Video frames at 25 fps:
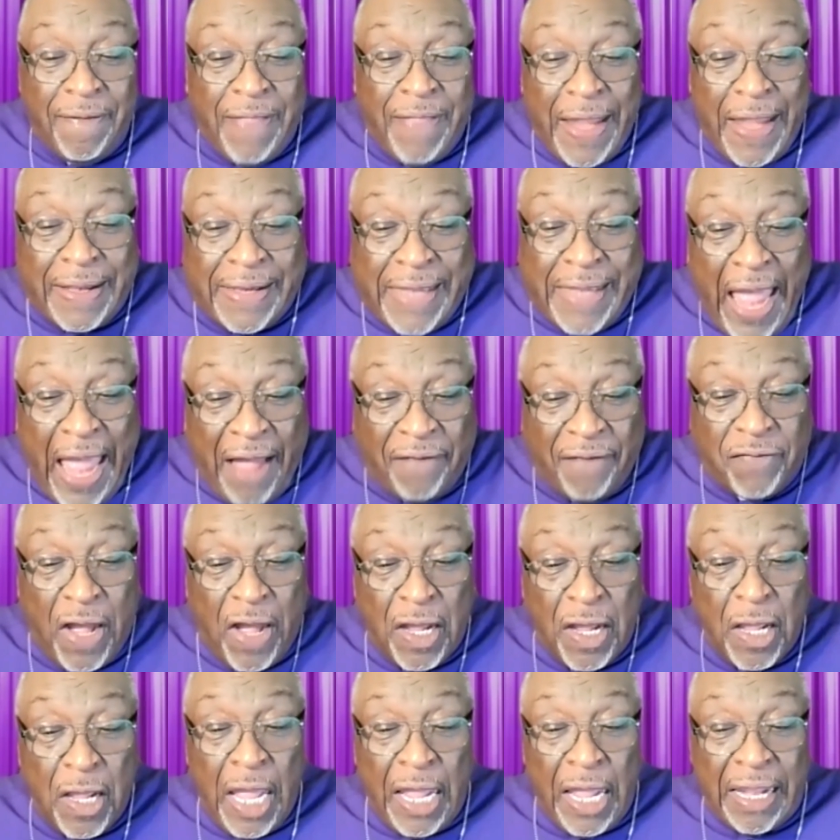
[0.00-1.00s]
The
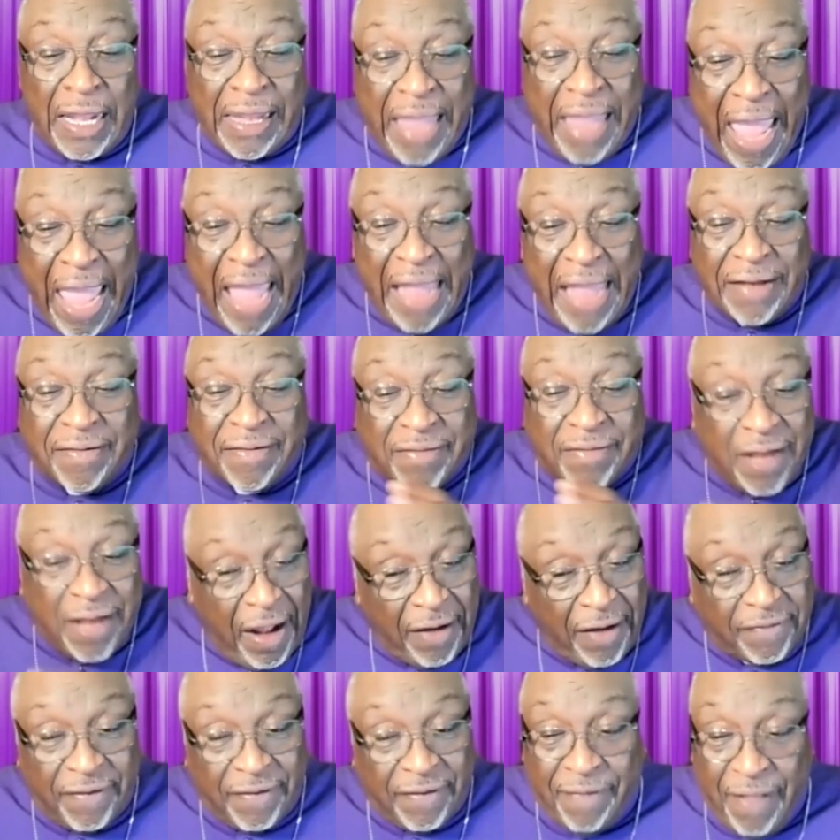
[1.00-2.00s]
devil can't
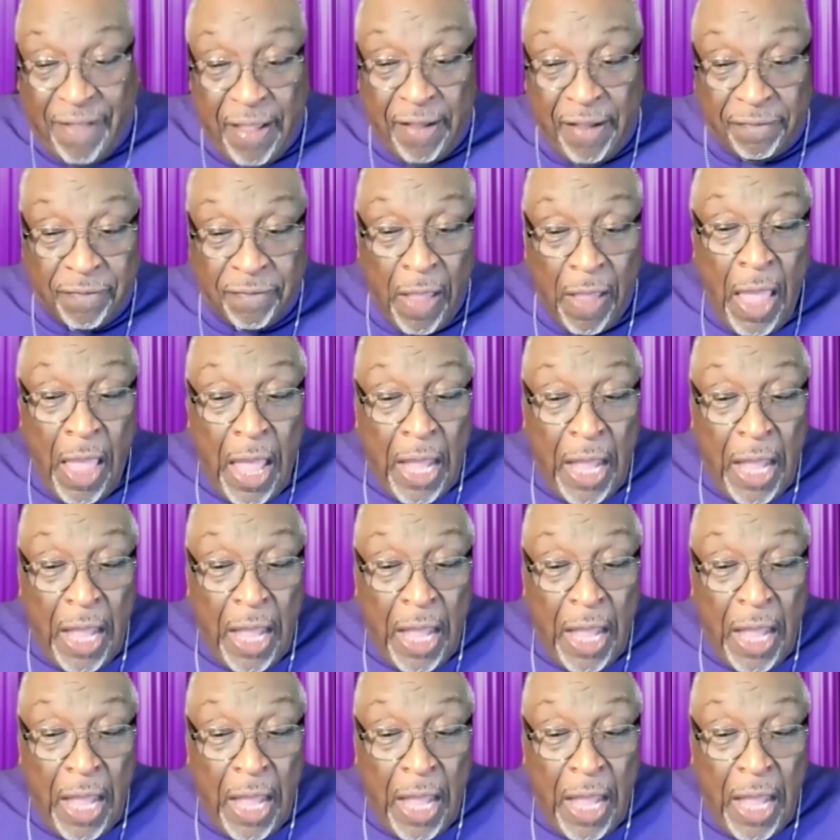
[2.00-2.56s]
touch this.